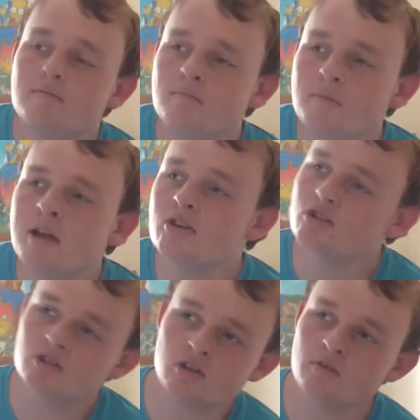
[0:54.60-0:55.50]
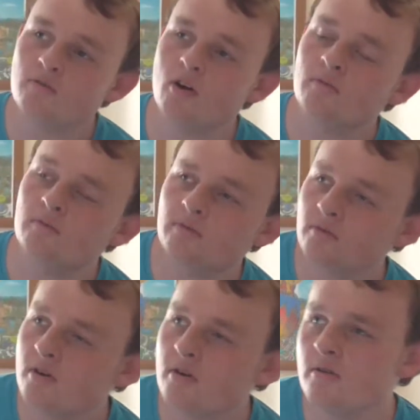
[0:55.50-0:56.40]
may should have gone
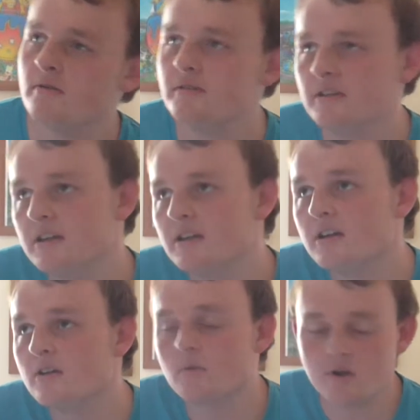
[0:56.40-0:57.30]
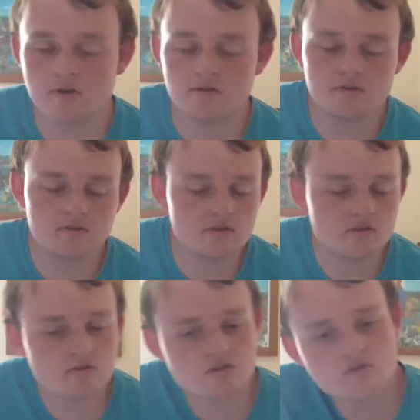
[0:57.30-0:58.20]
through. Well,
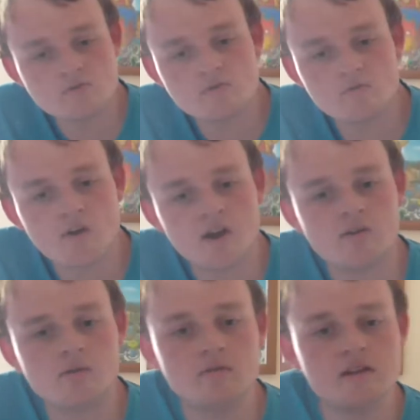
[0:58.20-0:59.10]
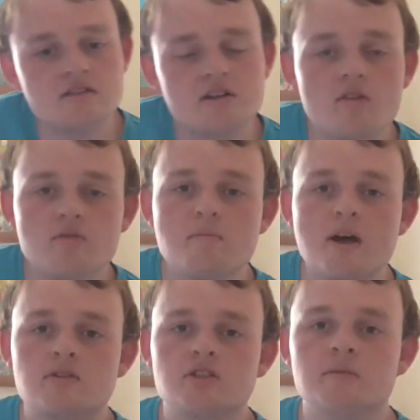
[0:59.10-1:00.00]
to the final. Let's start off with
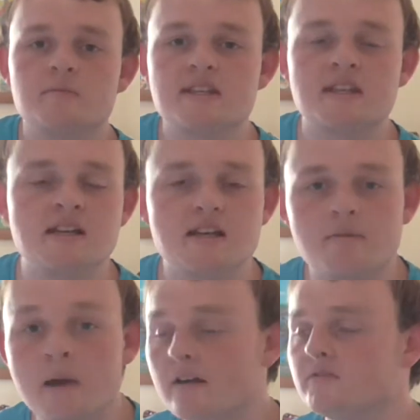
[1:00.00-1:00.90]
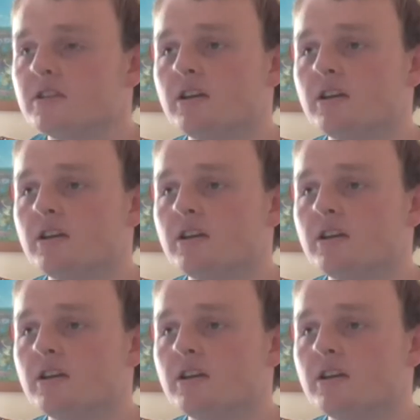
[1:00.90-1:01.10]
Belgium, Sinead Come Out of